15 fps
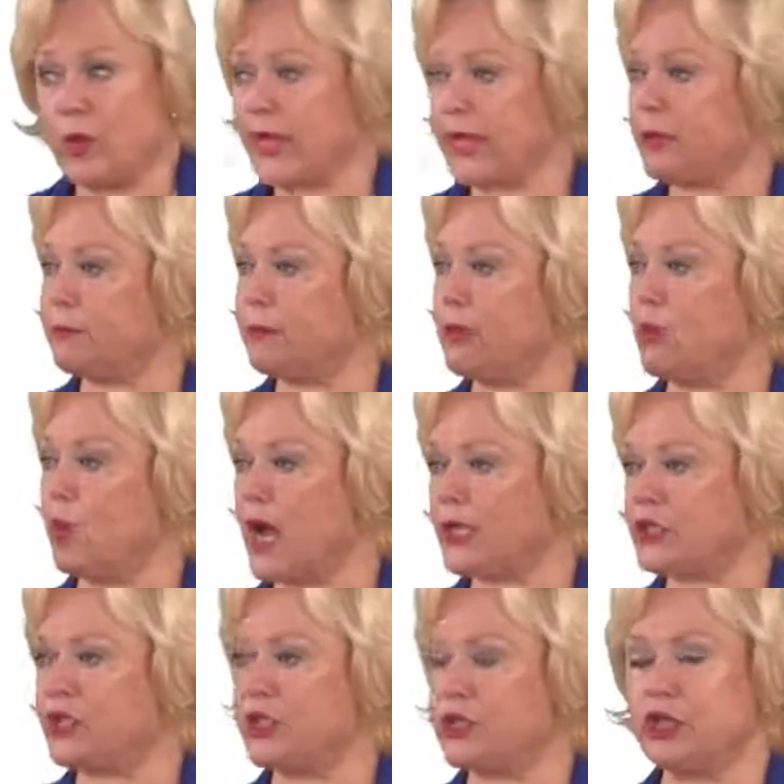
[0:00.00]
We can be
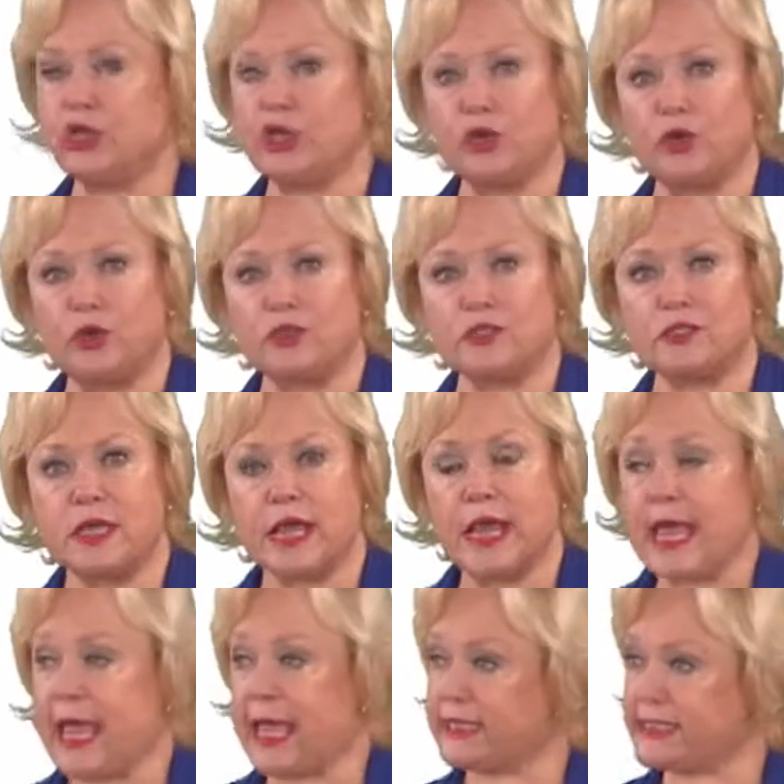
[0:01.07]
watching the news
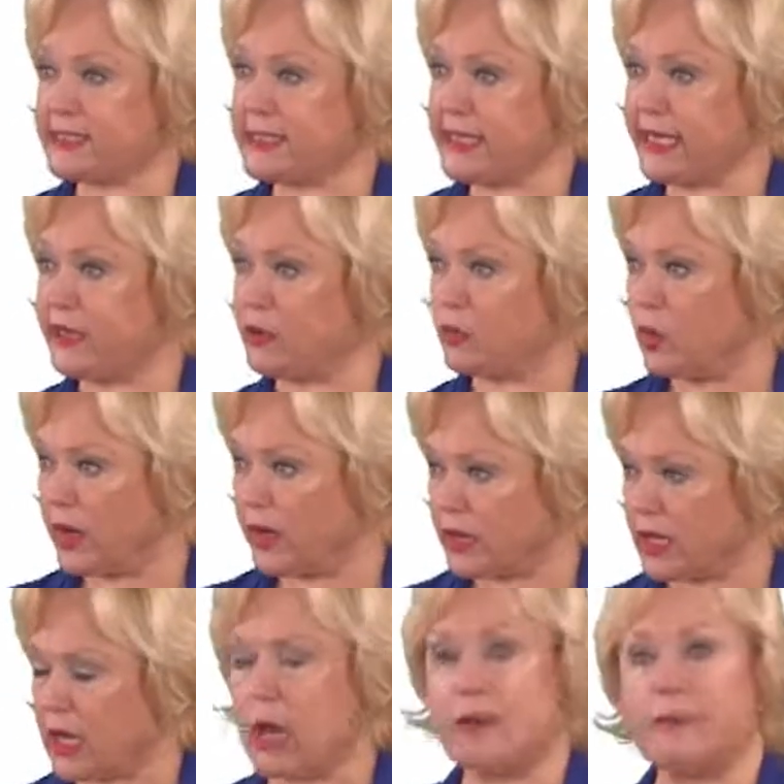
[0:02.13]
and see that one of
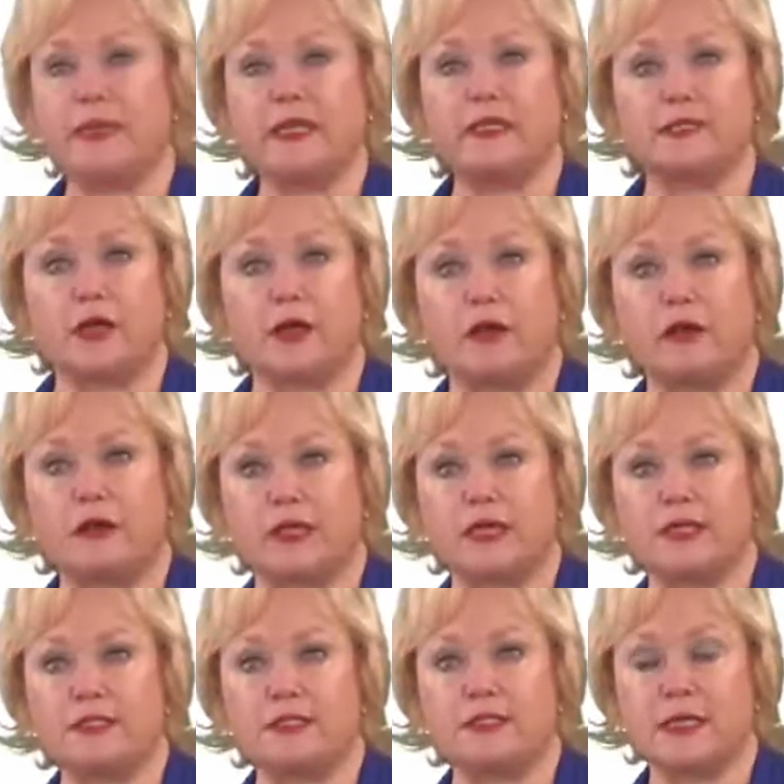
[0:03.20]
the companies on our
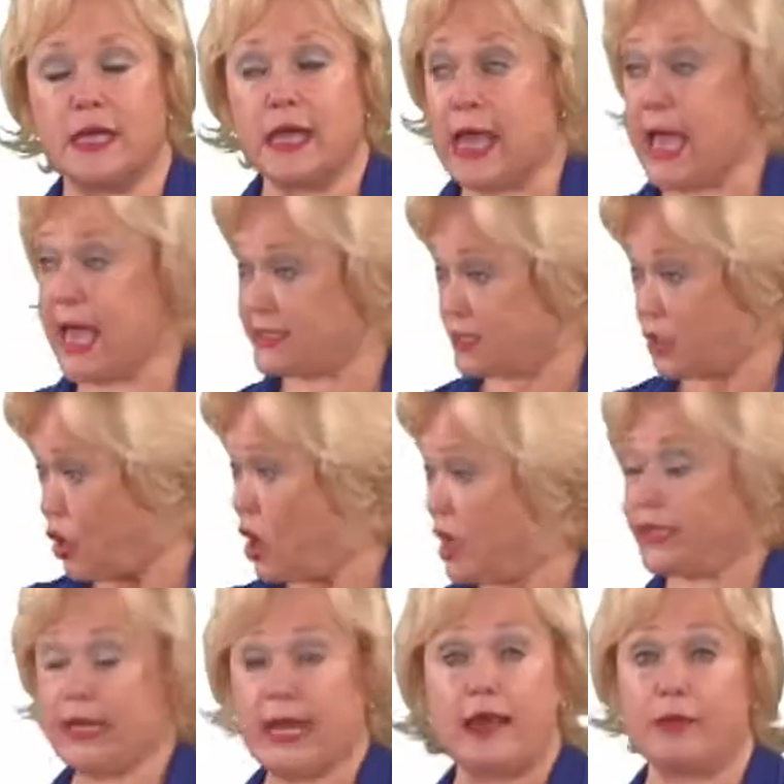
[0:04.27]
list has
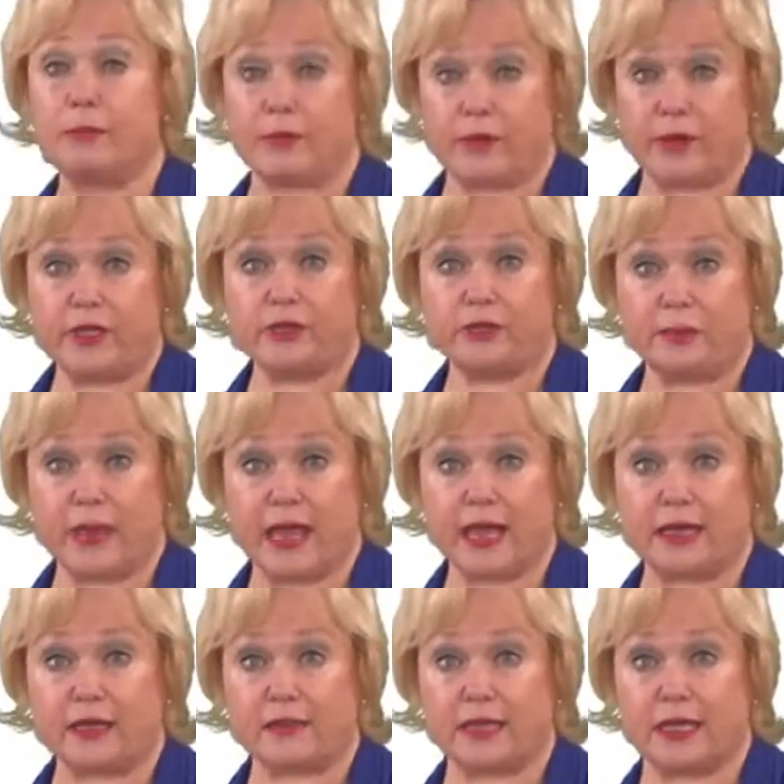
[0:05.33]
gone down pretty
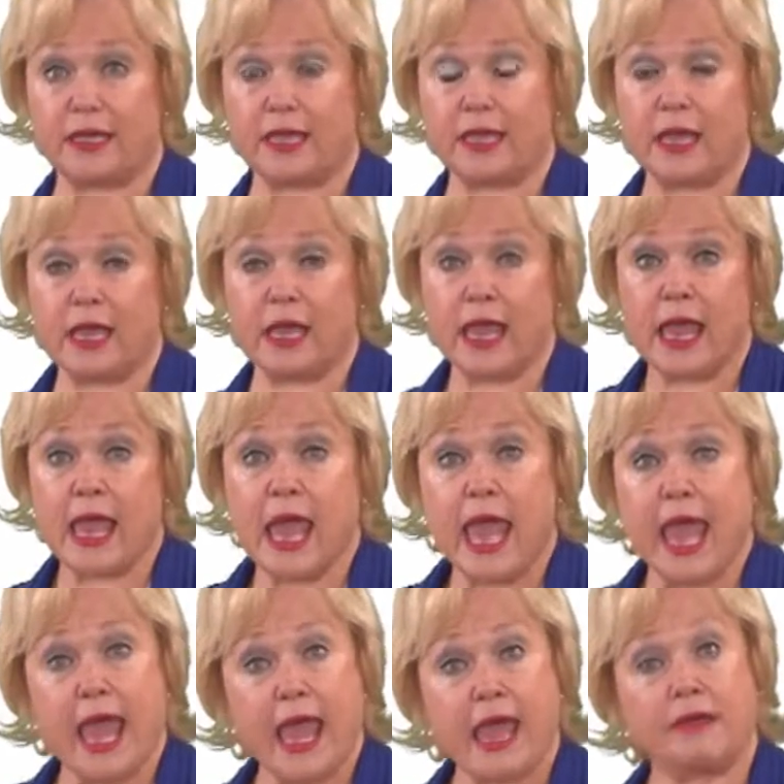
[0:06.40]
dramatically,
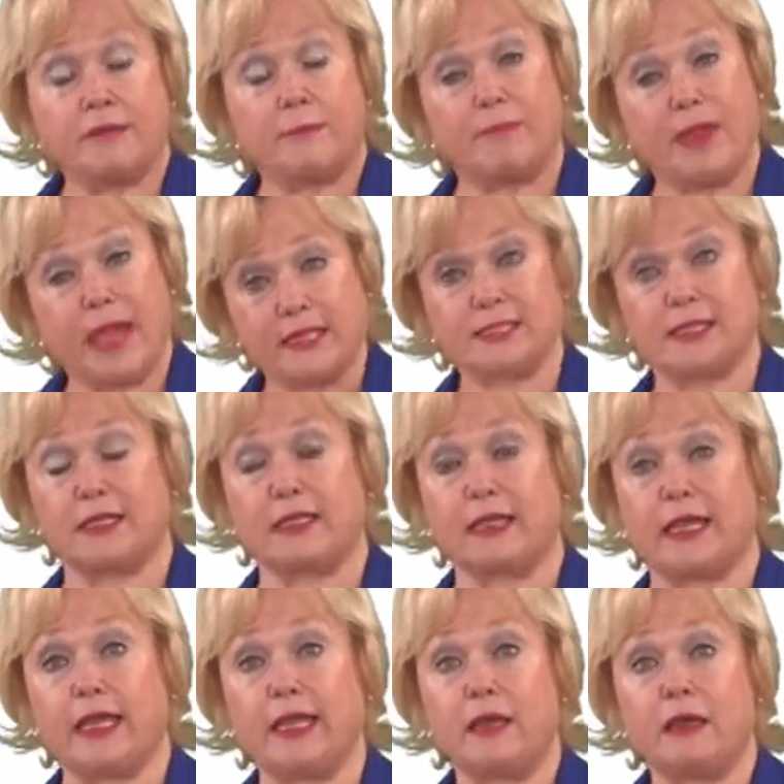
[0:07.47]
and
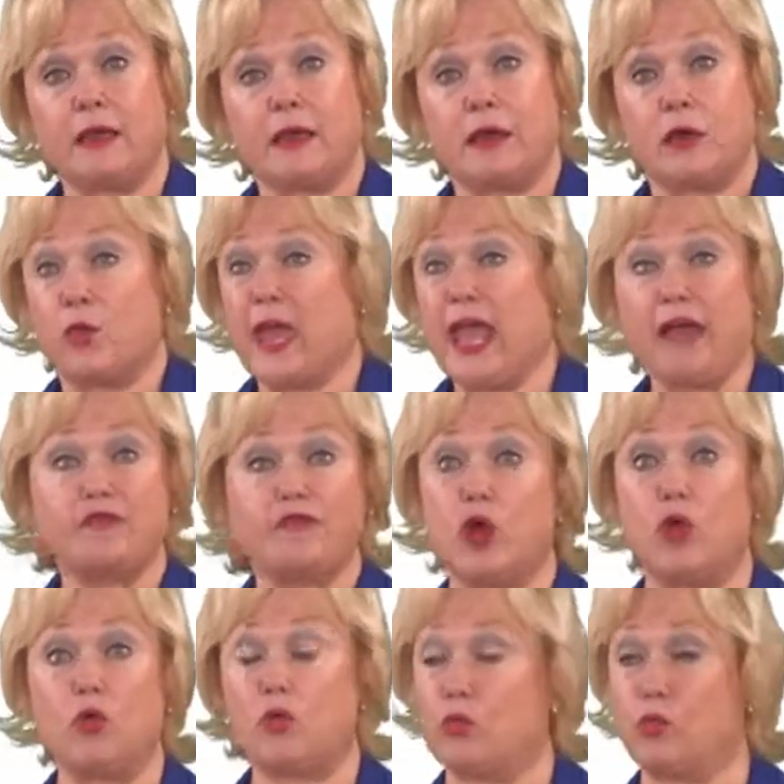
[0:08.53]
basically we have
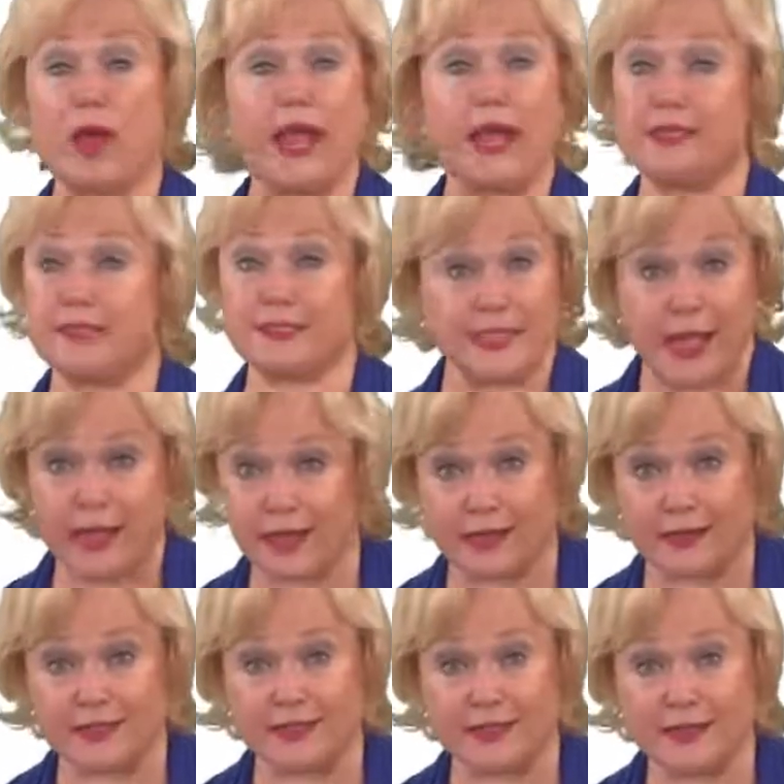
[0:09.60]
no way to sell
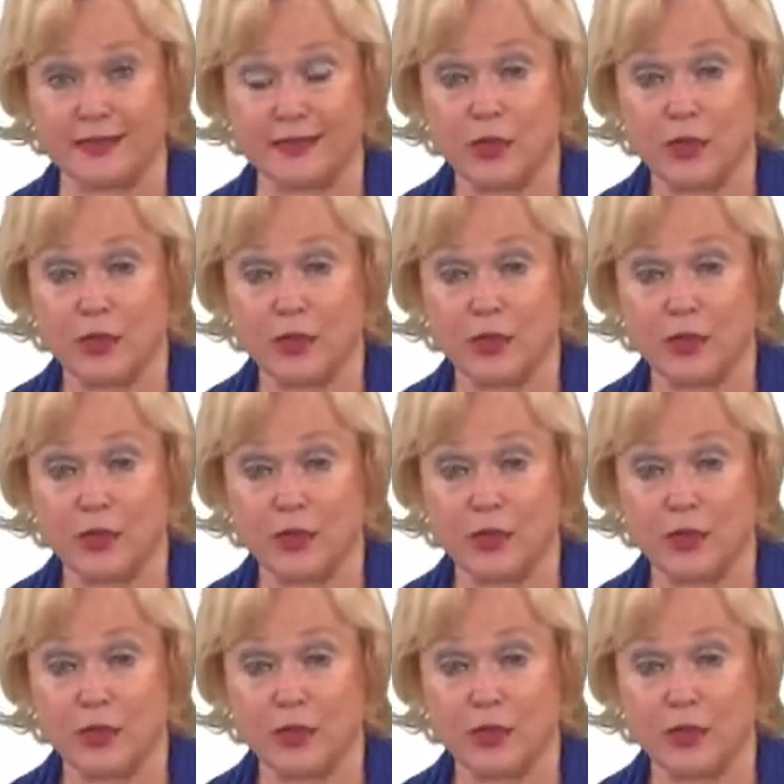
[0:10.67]
it.